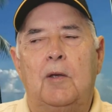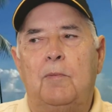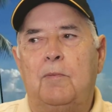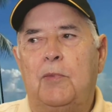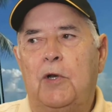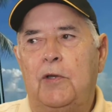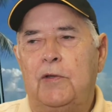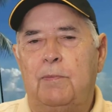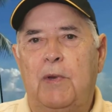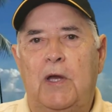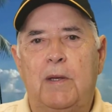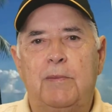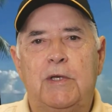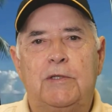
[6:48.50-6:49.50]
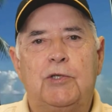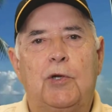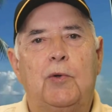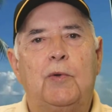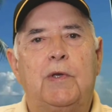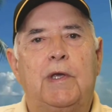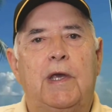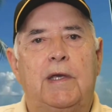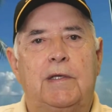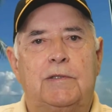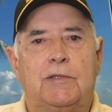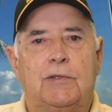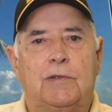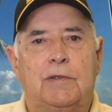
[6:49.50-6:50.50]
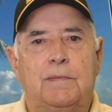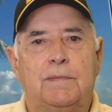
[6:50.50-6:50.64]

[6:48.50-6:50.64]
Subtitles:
Brother Bobby Joe Cantor